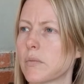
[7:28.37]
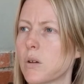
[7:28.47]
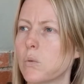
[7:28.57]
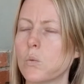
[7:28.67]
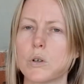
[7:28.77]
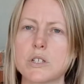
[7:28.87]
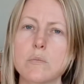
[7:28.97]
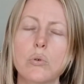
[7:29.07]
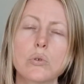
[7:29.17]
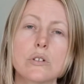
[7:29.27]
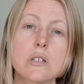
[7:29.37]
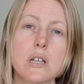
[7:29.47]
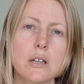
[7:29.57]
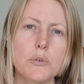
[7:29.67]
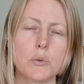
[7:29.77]
What's important to
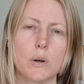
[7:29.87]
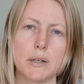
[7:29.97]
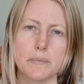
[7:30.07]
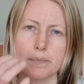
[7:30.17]
everyone?